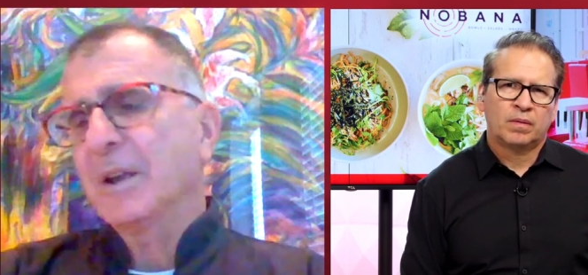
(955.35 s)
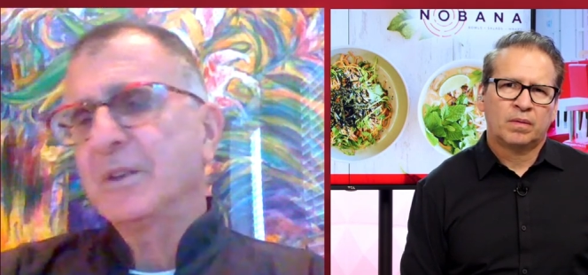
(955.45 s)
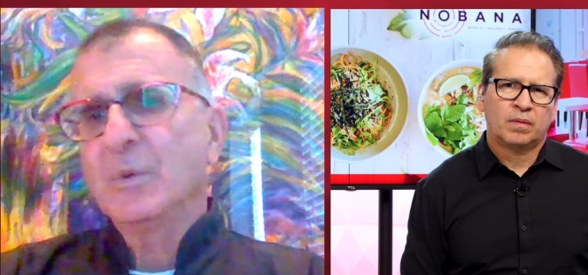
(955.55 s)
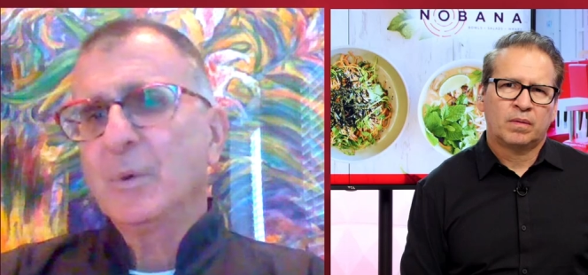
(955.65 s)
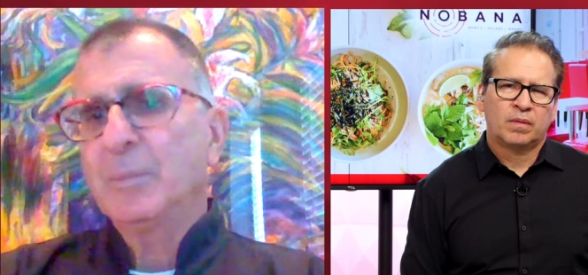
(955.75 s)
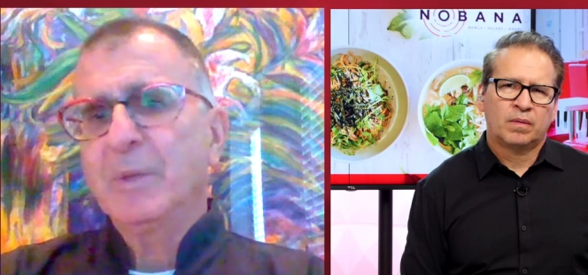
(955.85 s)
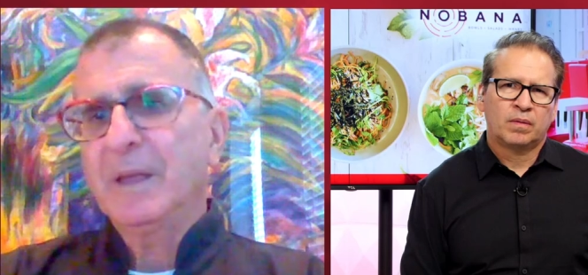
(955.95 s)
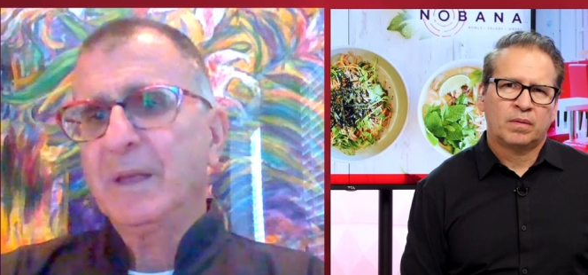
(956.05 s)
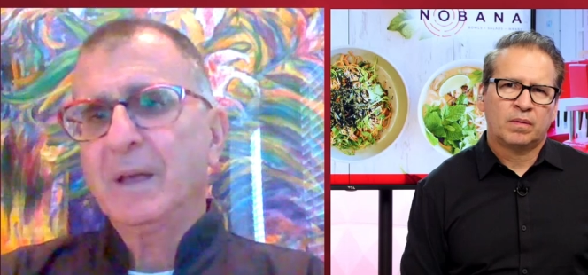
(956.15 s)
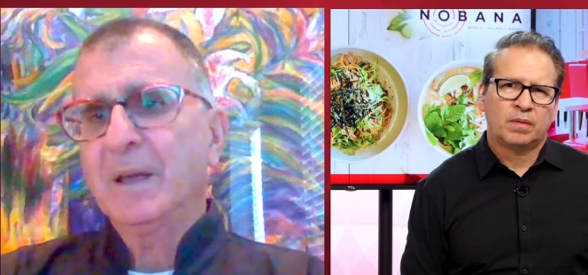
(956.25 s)

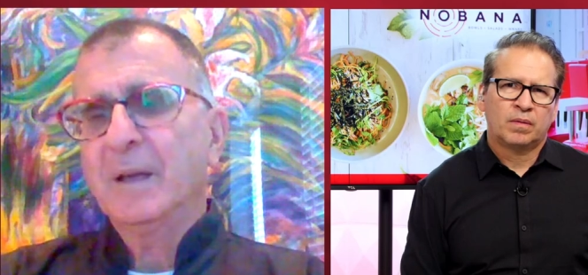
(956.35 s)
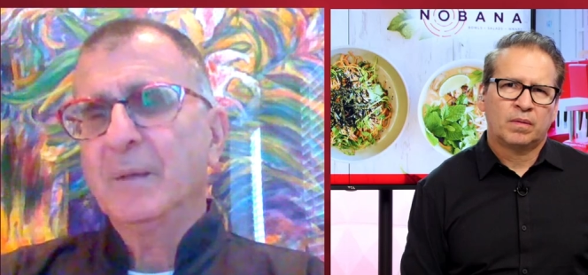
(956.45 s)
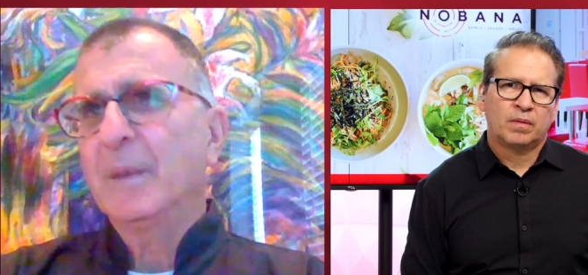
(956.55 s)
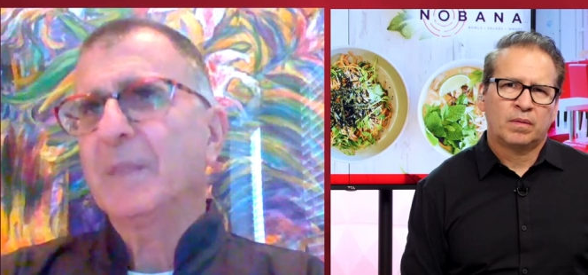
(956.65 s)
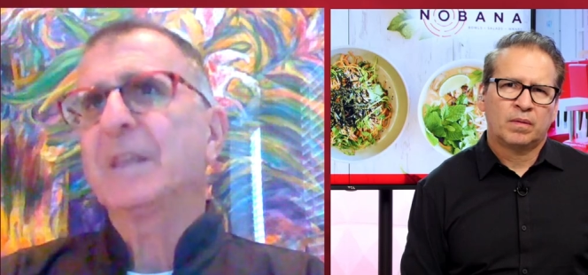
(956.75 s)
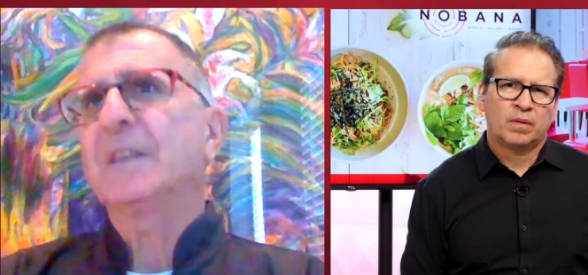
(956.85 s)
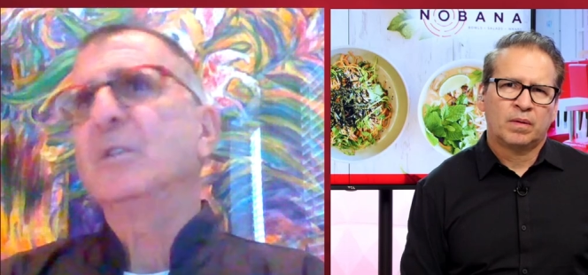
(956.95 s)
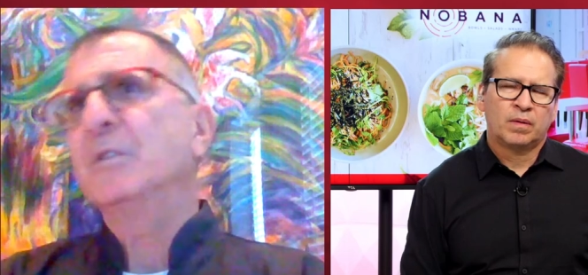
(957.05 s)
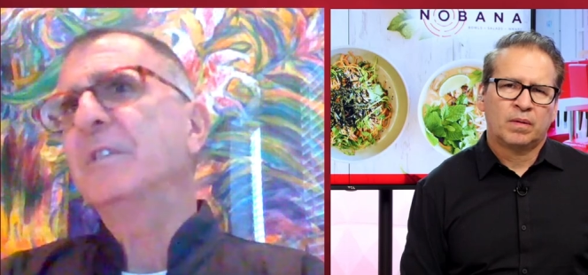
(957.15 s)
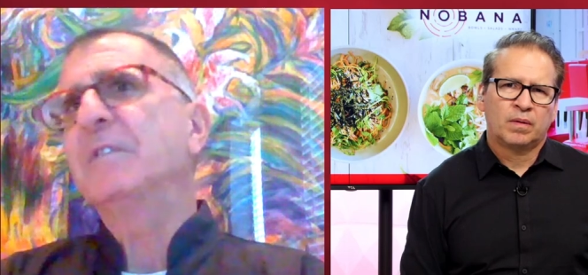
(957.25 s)
Speaker 1: arguably, um, I think
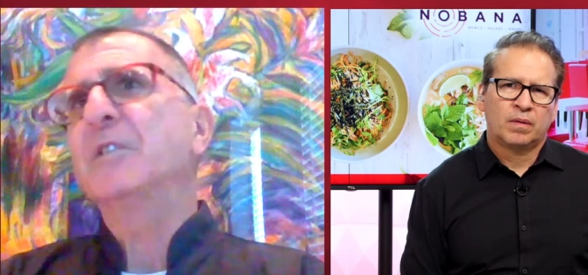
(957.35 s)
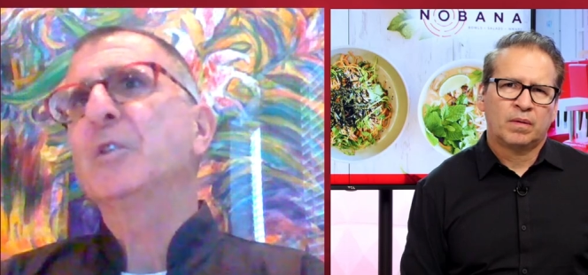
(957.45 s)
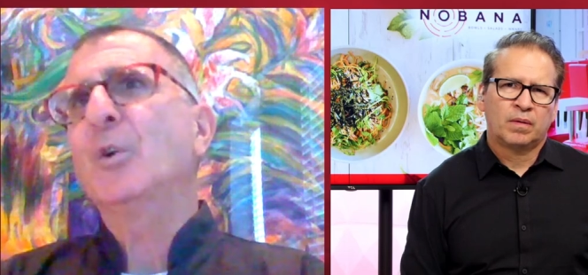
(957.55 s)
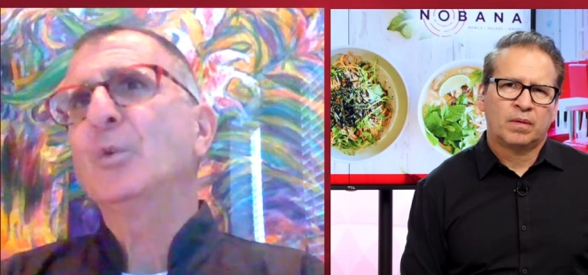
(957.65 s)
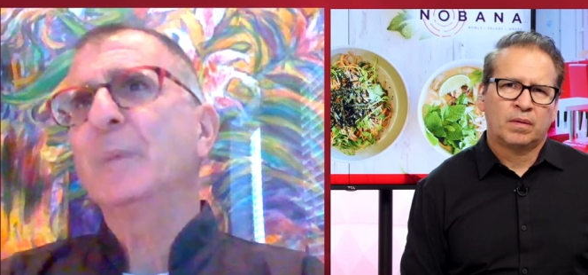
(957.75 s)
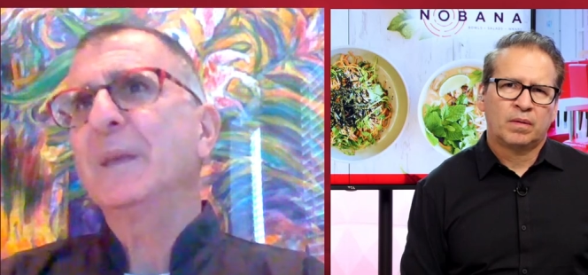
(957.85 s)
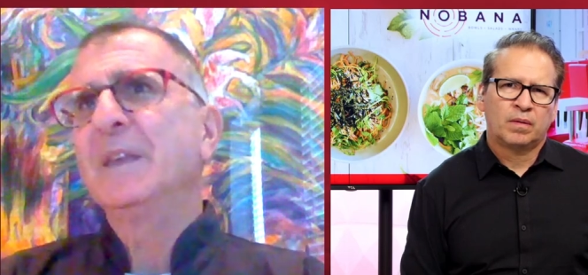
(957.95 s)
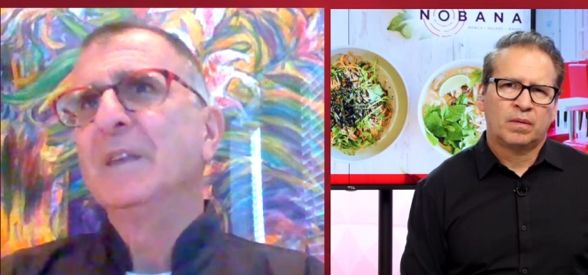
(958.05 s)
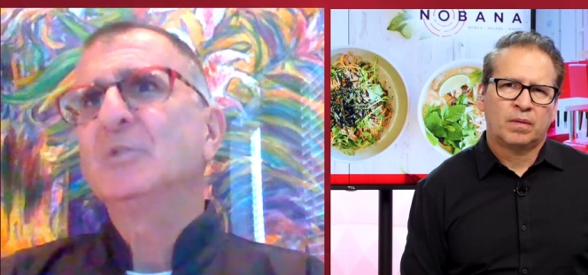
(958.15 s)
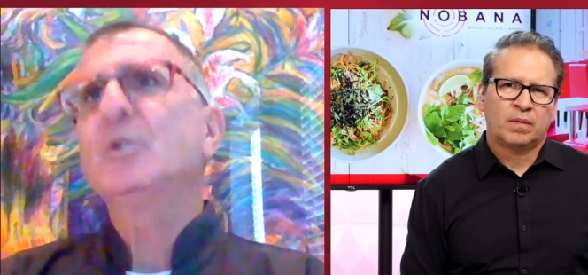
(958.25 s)
you've even told
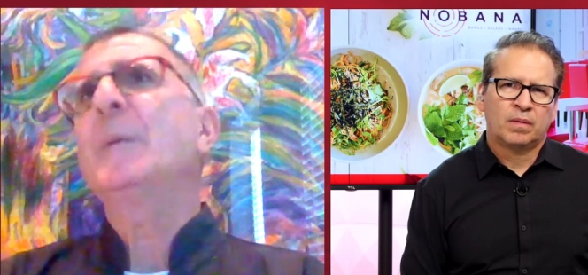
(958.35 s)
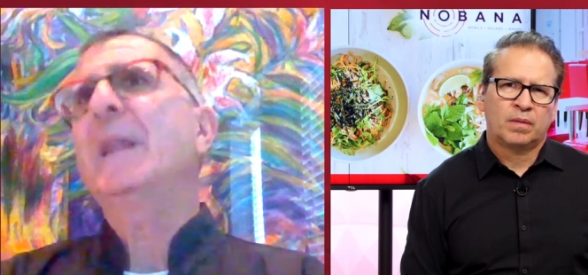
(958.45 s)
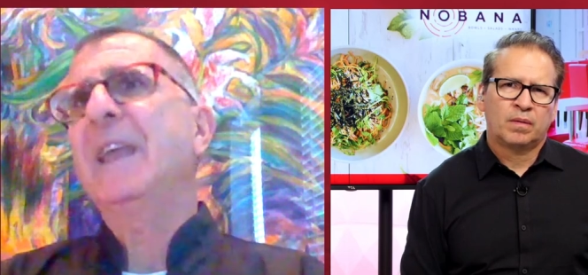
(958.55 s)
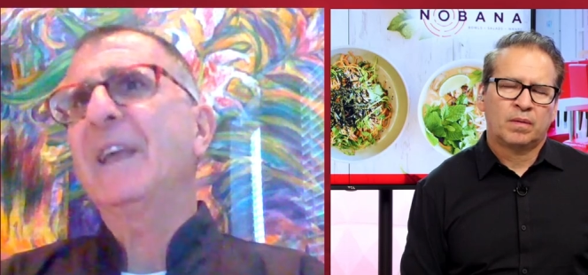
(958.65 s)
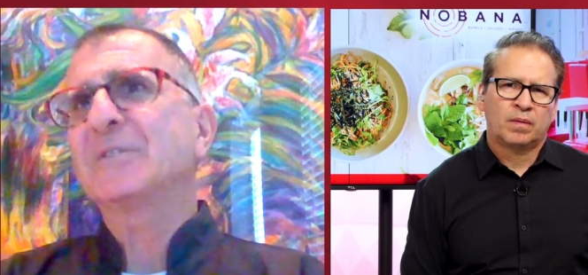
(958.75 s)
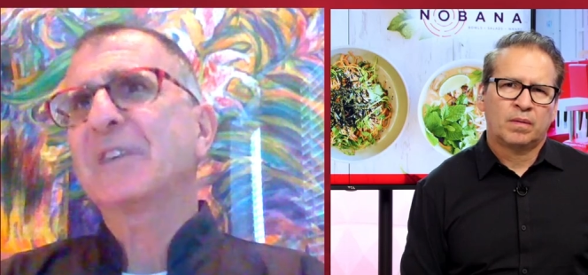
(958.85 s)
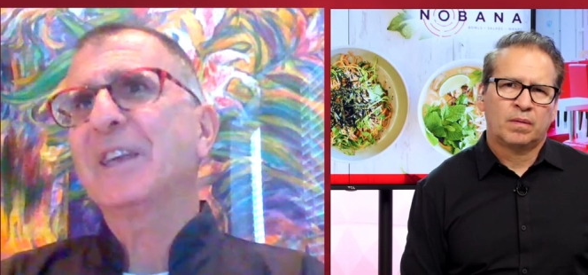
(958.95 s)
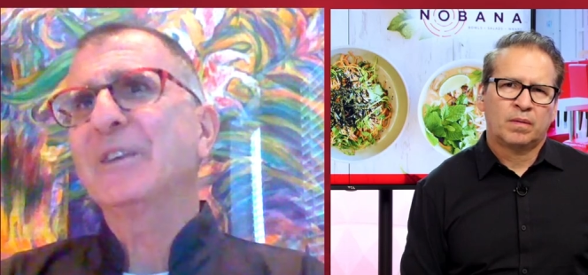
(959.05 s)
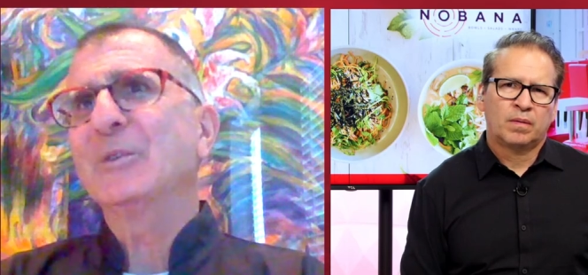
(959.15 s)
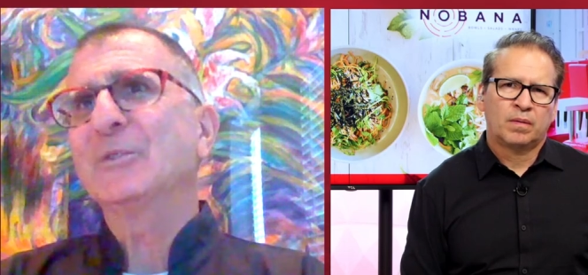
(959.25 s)
me, too many S
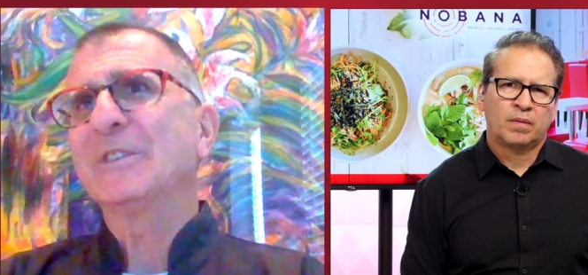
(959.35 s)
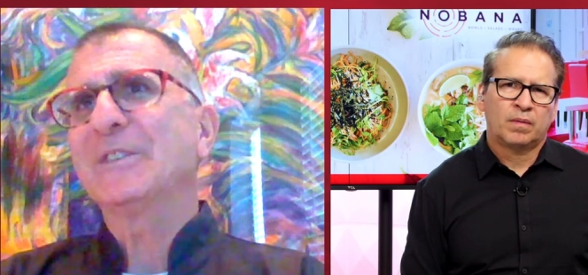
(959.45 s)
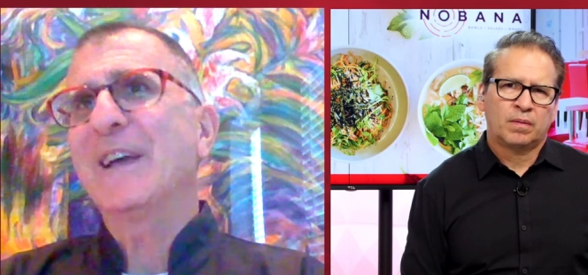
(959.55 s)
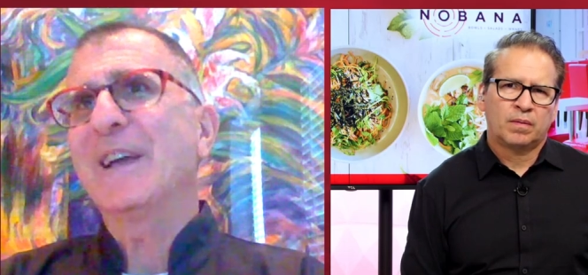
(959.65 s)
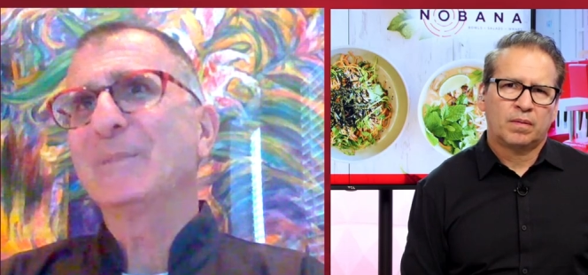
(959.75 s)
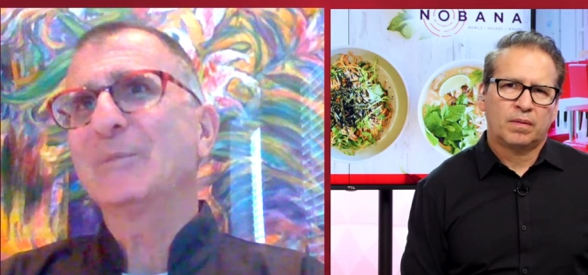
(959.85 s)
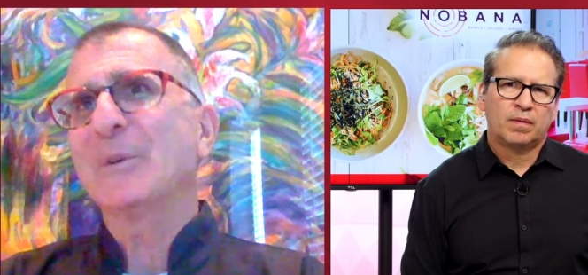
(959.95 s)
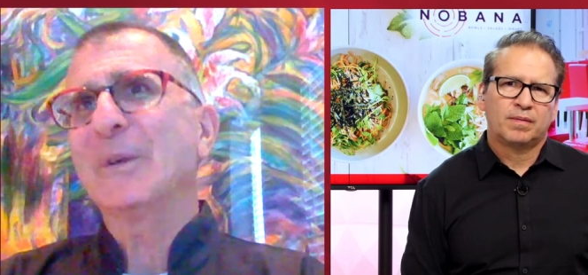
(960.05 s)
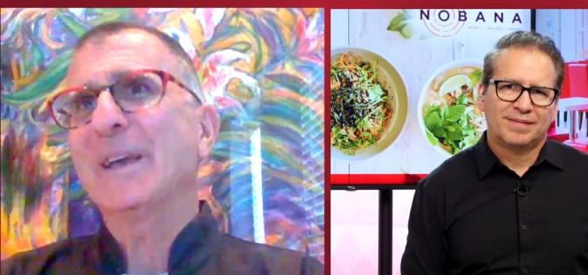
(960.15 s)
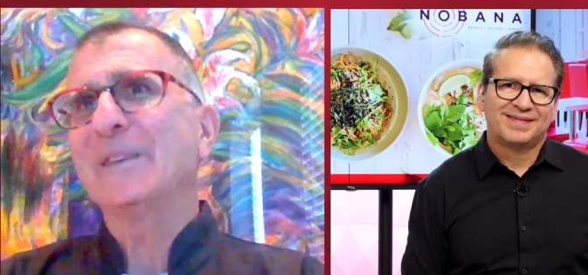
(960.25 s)
K Us at times,
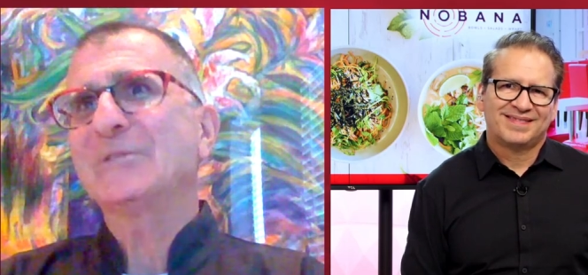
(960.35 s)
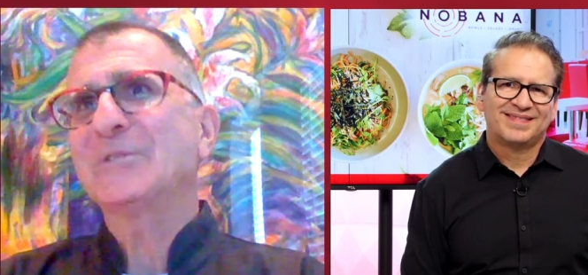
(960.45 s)
okay?